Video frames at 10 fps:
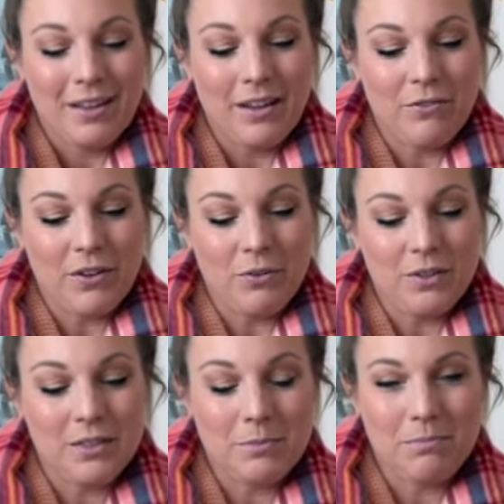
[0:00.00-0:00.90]
if
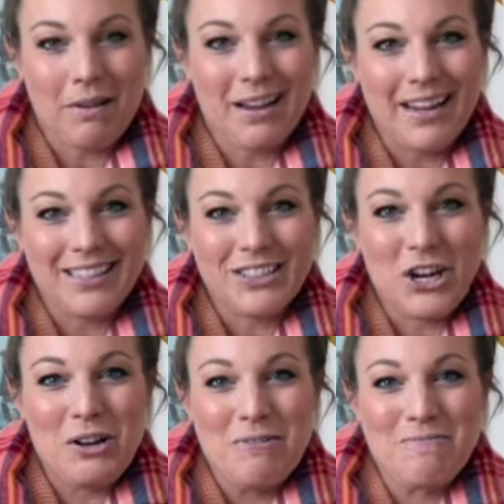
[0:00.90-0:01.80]
anyone's my age,
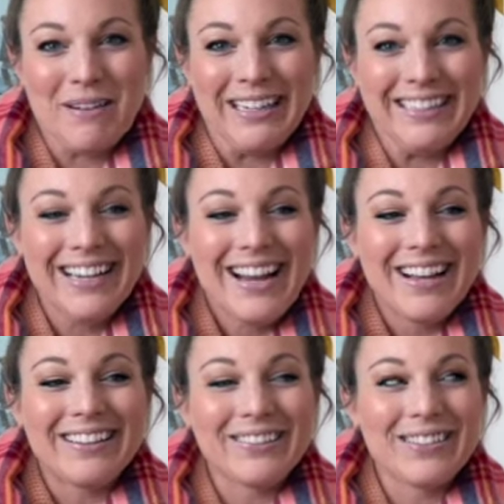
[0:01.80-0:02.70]
but
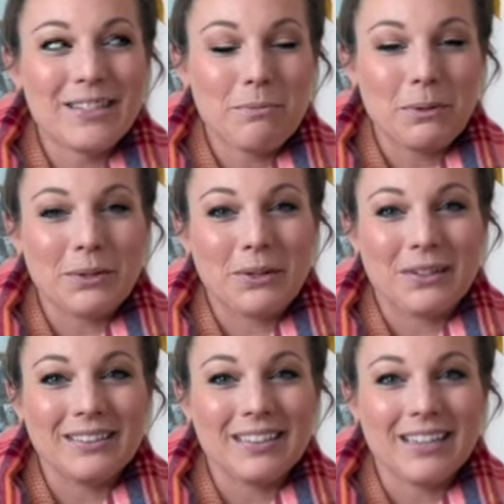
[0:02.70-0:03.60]
there was a book
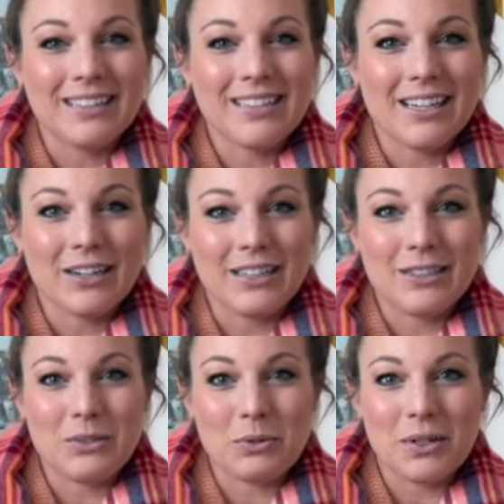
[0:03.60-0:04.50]
called Scary
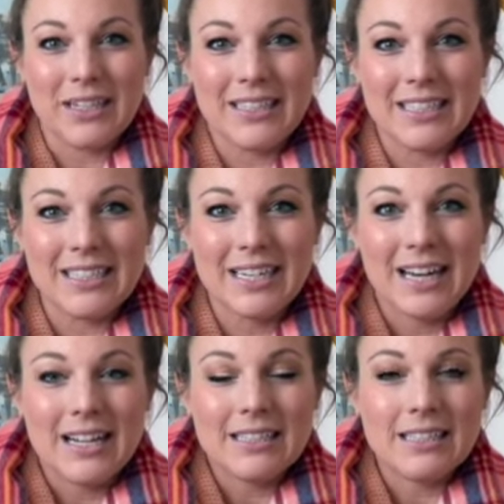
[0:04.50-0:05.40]
Stories
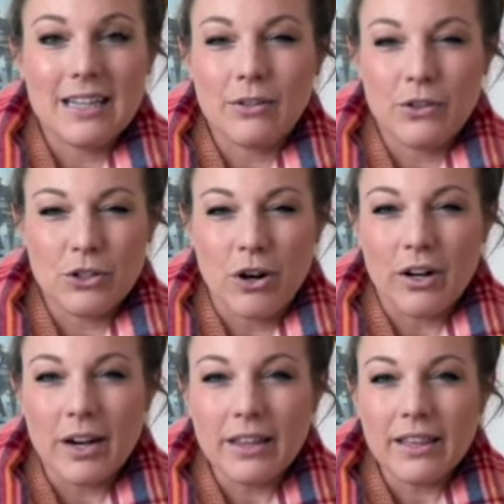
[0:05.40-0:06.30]
to Tell in the
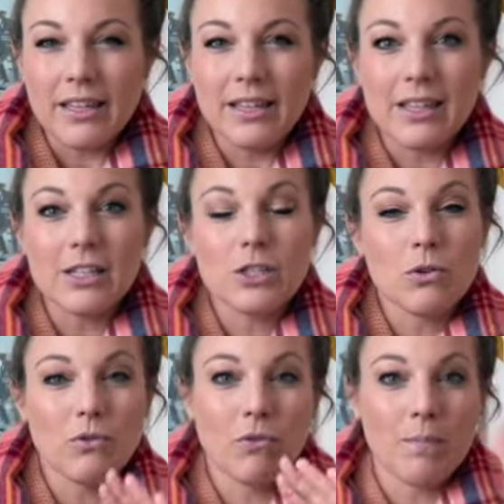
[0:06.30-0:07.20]
Dark, I think.
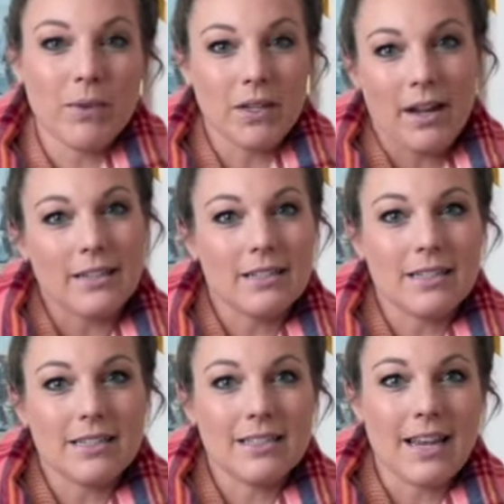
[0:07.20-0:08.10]
It's from the
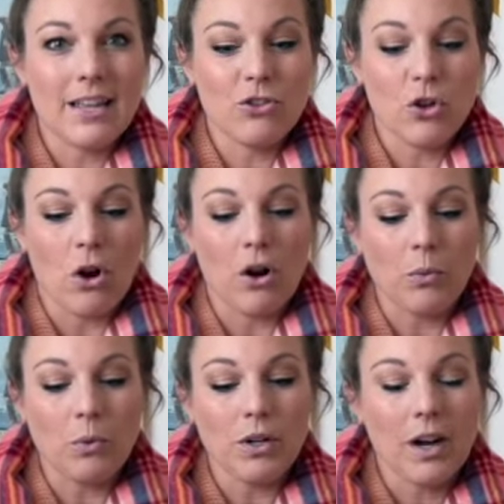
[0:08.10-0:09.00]
90s, and the
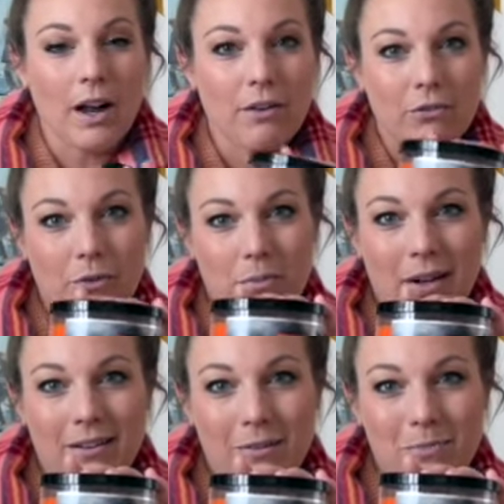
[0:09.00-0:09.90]
artwork kind of
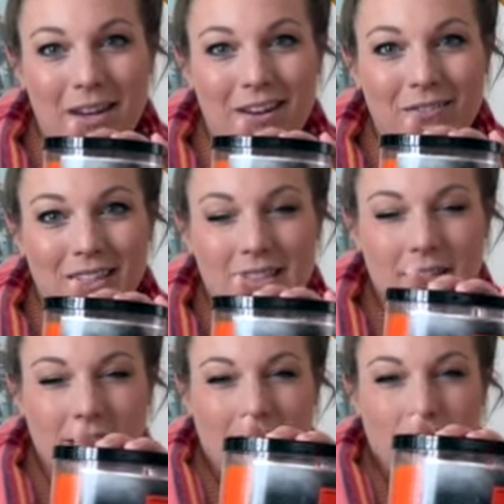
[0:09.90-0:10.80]
reminded me of this,
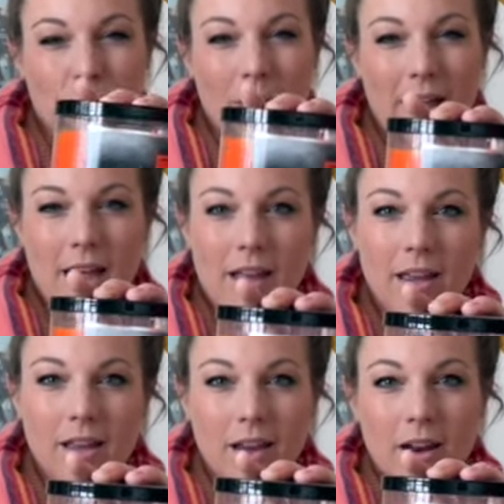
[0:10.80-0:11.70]
like that gray,
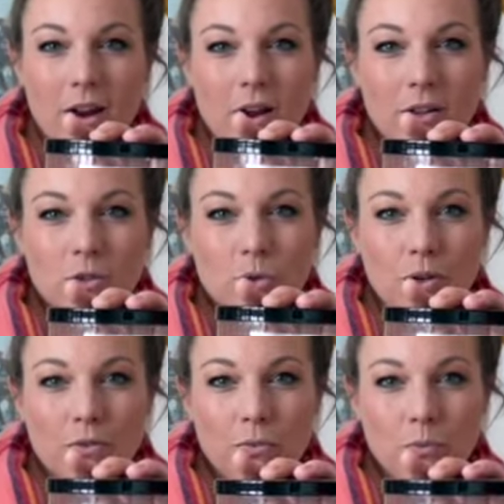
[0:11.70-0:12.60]
sort
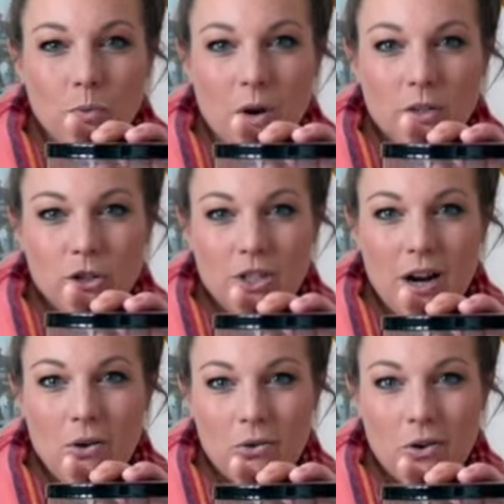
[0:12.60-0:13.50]
of washed
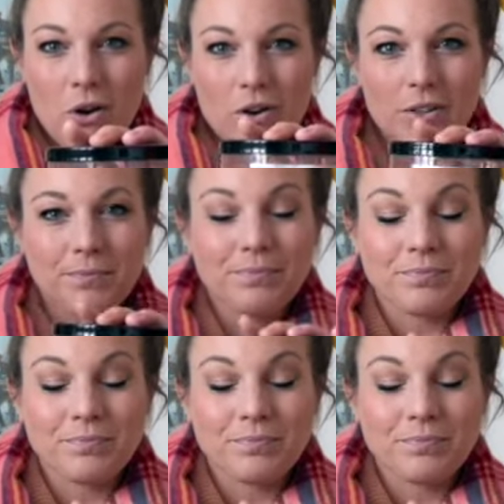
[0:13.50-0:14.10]
out art.